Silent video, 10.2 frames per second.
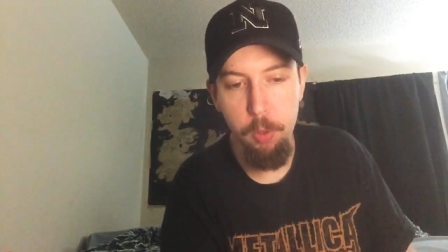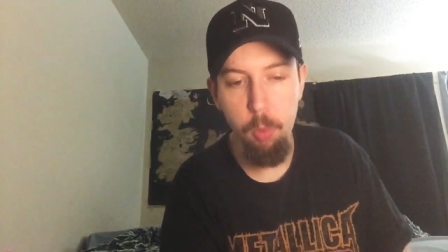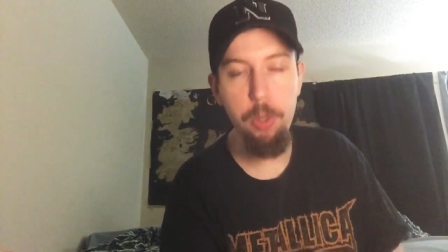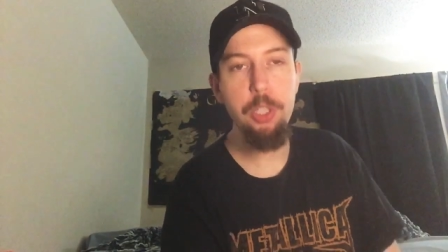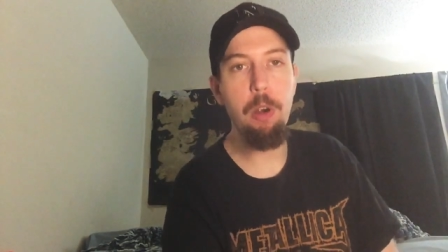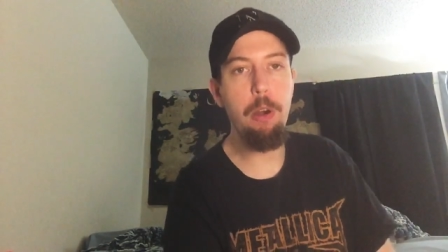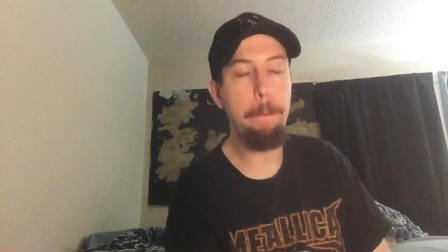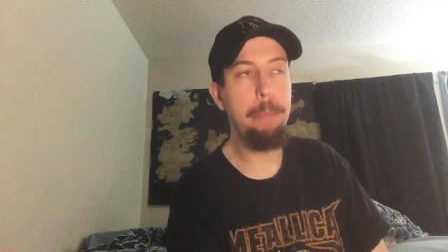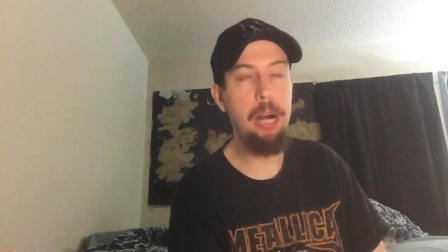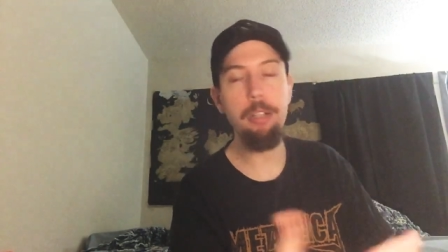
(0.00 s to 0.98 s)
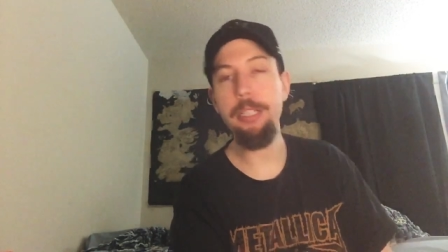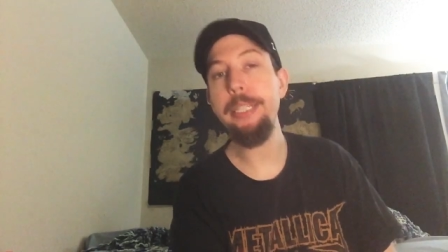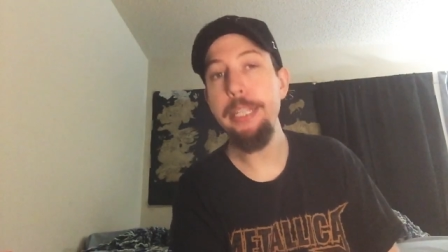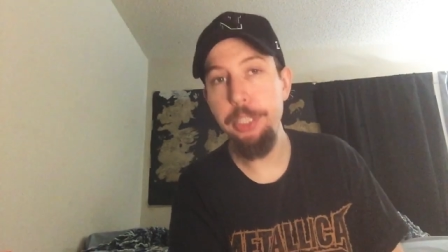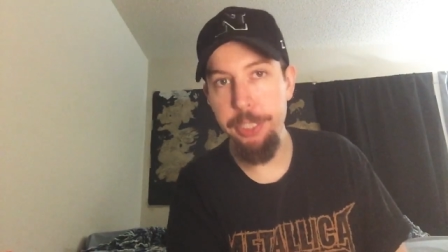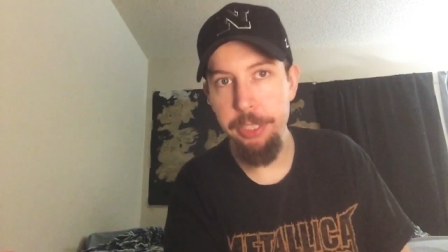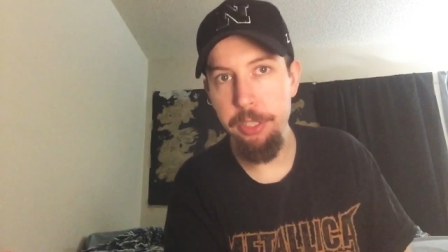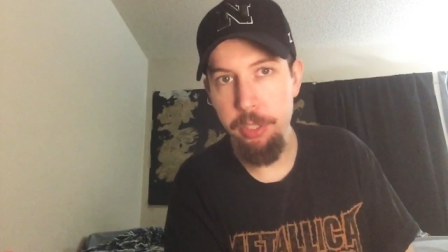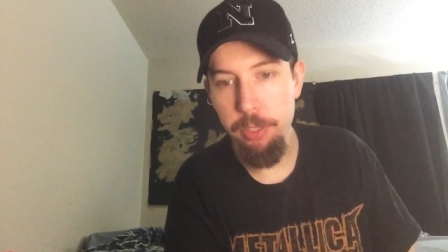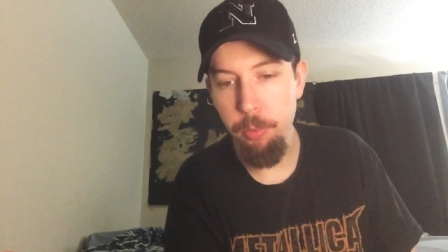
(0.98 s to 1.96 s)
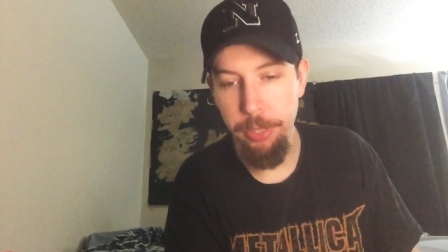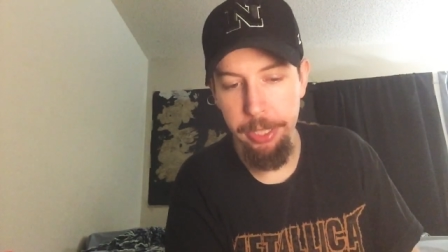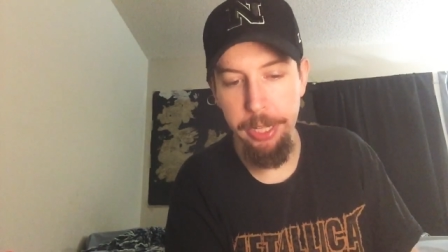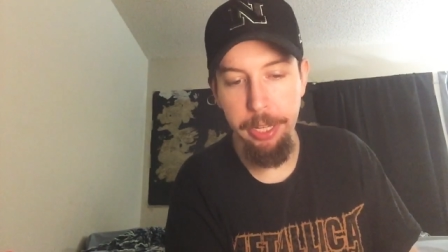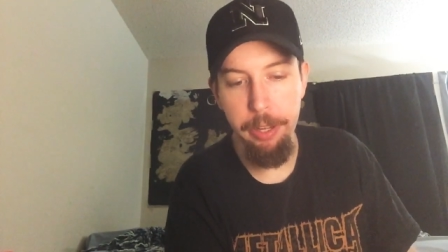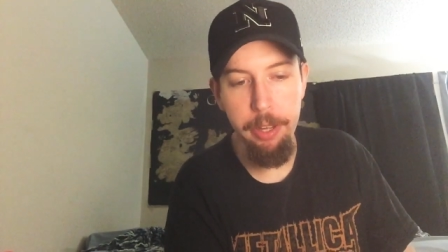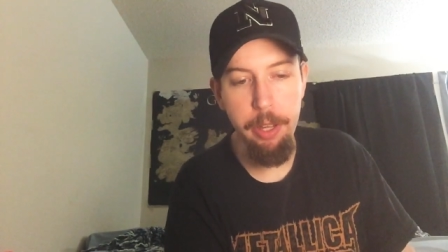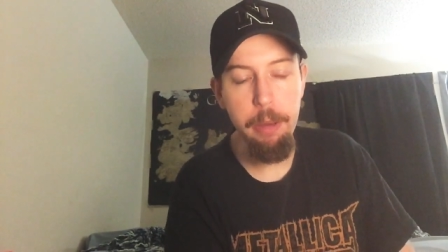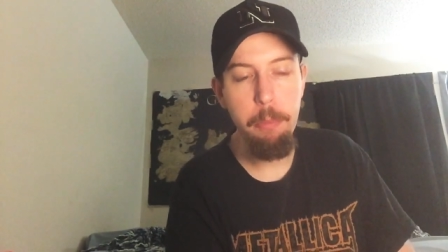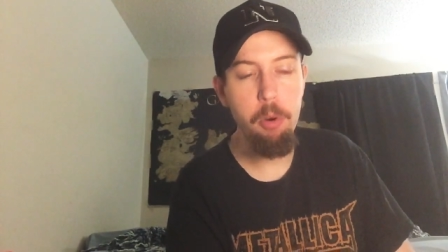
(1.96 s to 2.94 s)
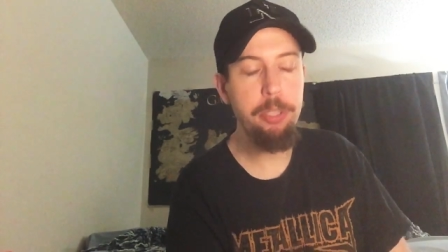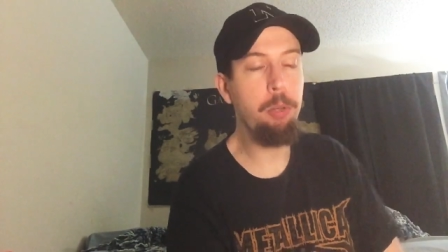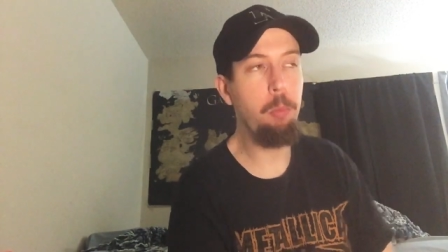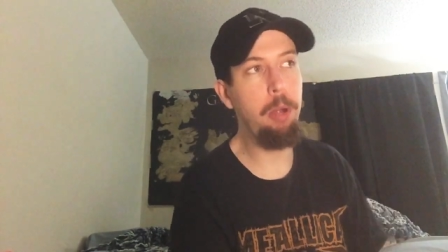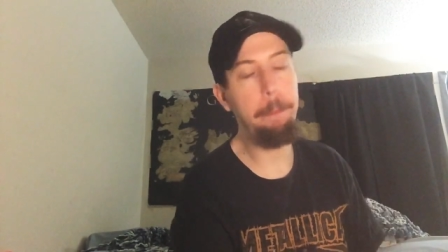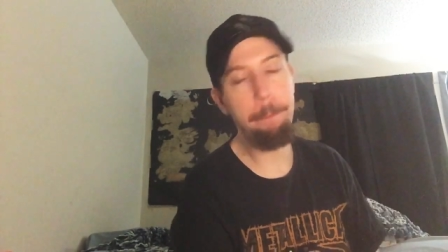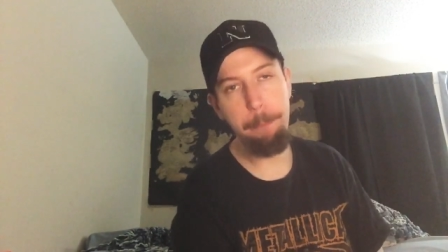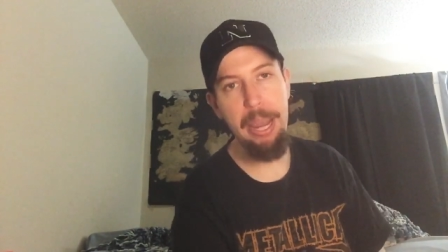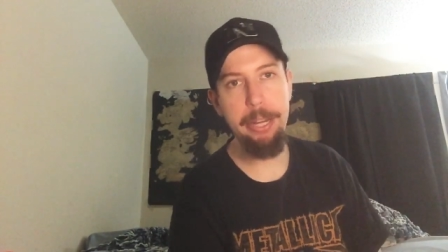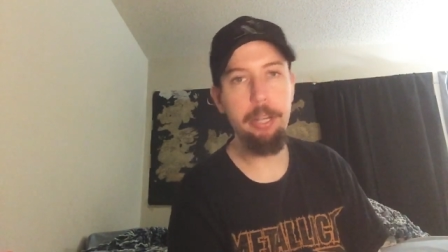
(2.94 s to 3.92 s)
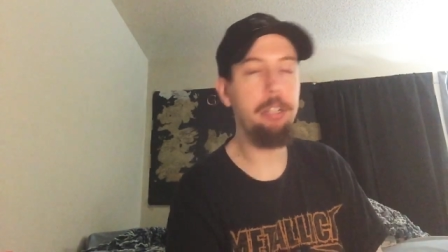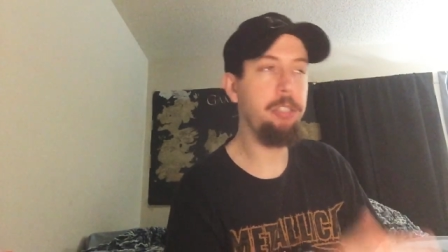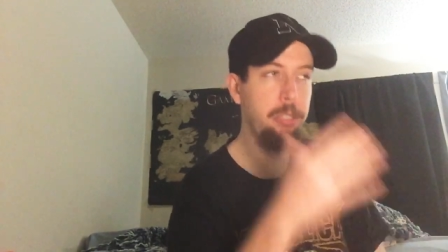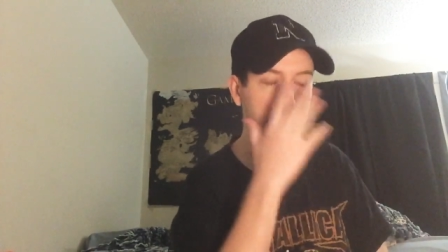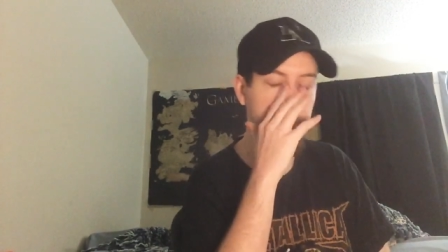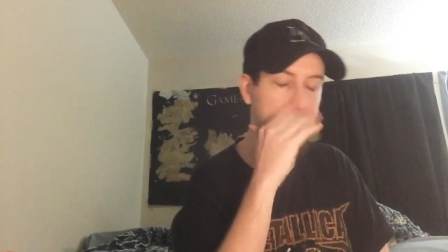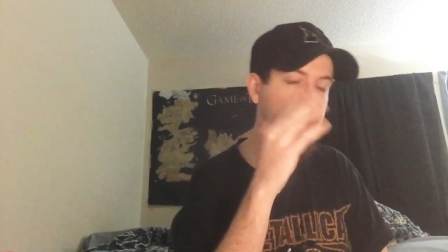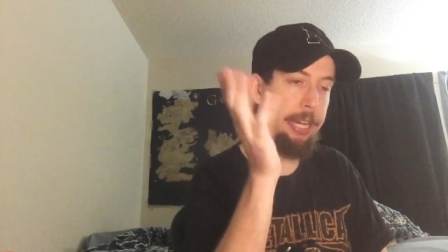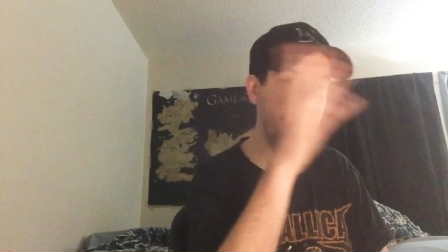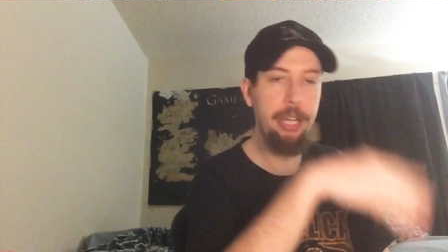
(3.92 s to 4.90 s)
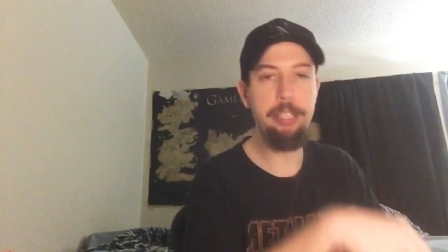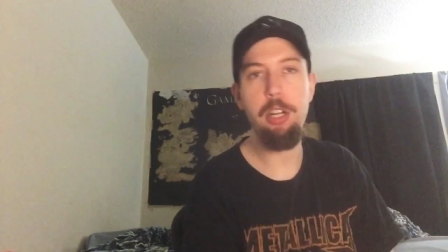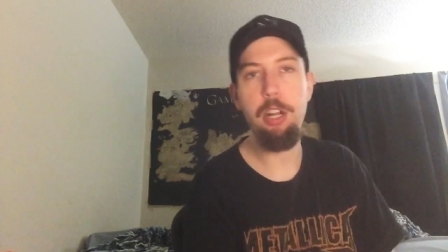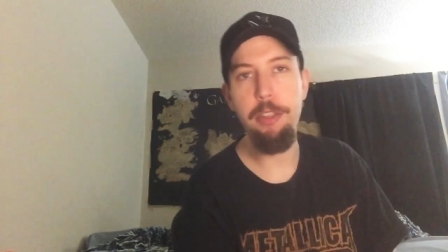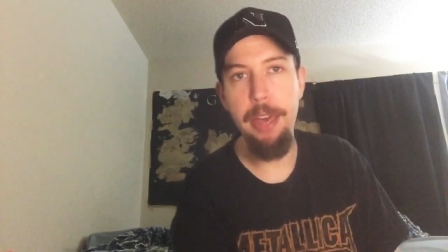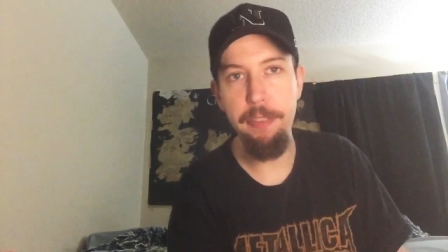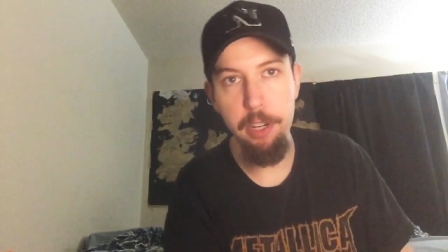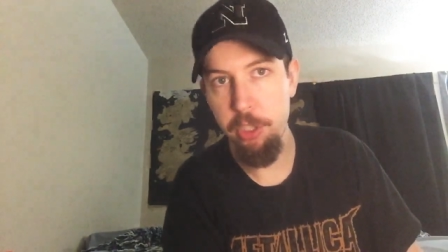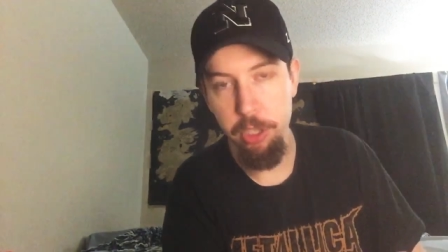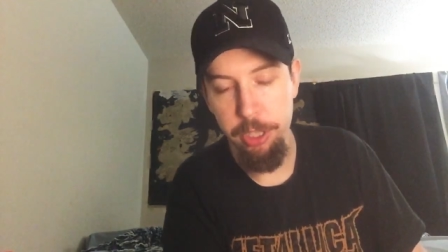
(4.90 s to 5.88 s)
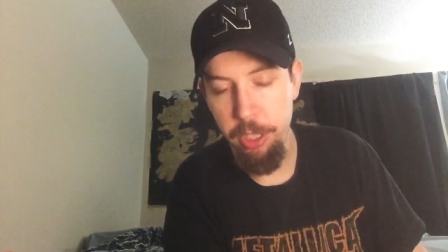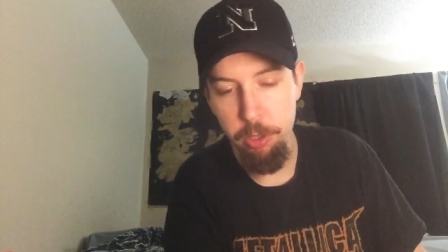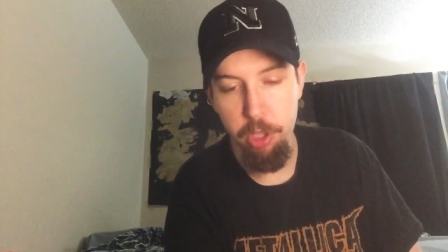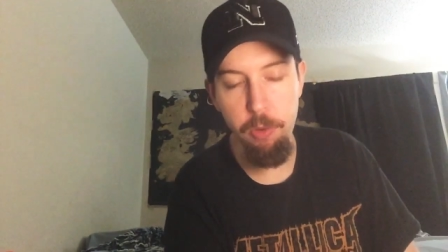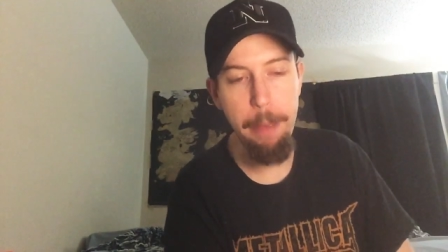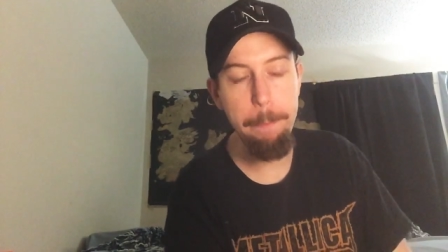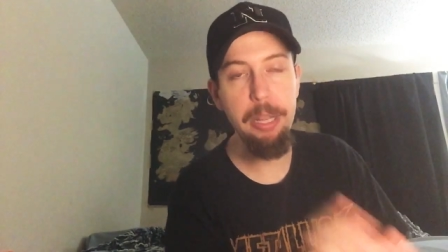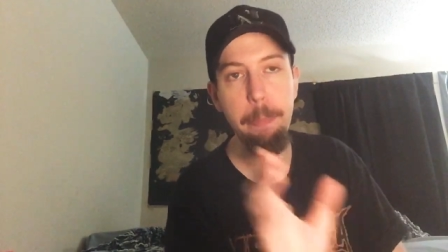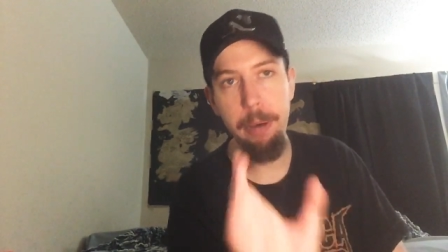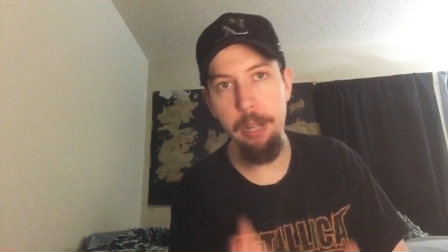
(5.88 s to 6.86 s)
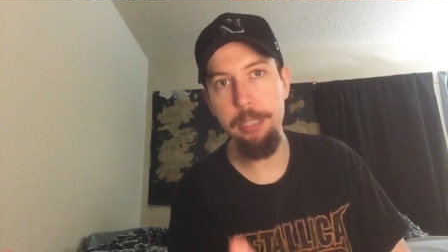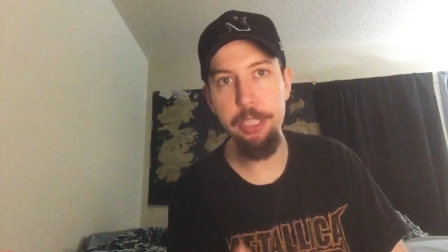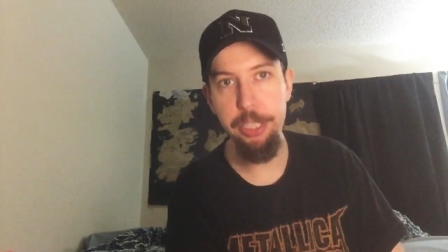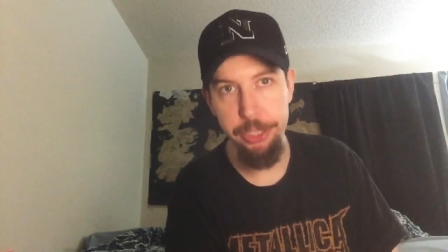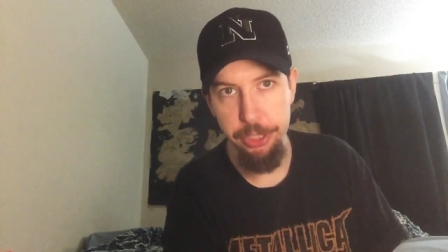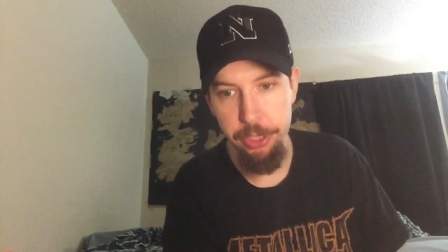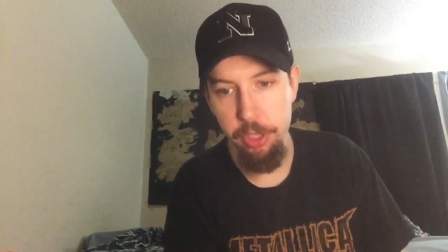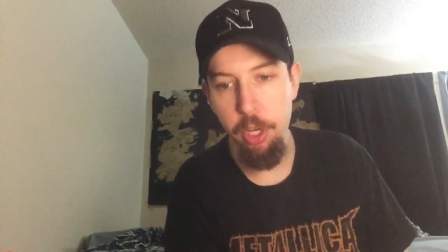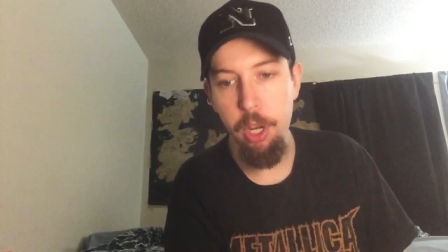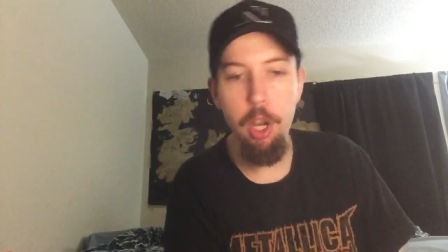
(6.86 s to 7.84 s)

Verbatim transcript: which are politicians, really, more so, well, bankers and the tech giants and all that, they're still a huge threat, but the politicians